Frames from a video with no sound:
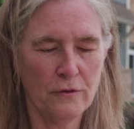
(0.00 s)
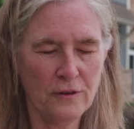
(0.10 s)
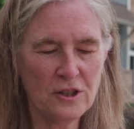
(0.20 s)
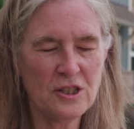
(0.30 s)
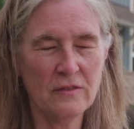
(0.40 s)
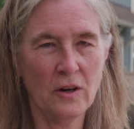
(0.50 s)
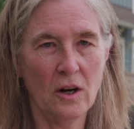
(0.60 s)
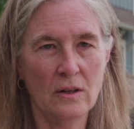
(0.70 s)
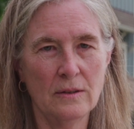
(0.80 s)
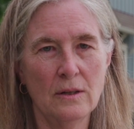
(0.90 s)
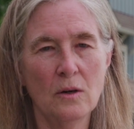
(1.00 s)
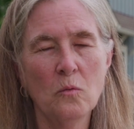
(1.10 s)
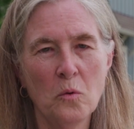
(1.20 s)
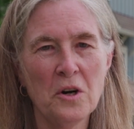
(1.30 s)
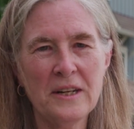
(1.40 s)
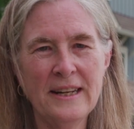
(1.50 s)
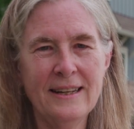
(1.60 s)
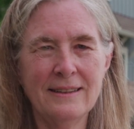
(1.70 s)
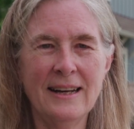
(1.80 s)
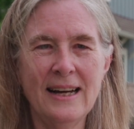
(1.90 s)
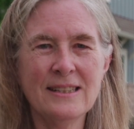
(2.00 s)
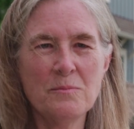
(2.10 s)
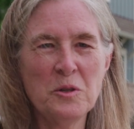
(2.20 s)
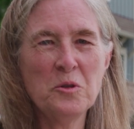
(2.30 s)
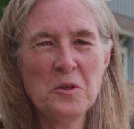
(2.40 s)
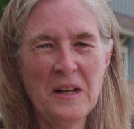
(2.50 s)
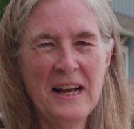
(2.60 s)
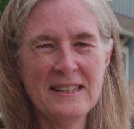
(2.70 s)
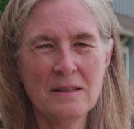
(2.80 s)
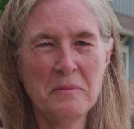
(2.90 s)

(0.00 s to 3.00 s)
First of all, working class, middle class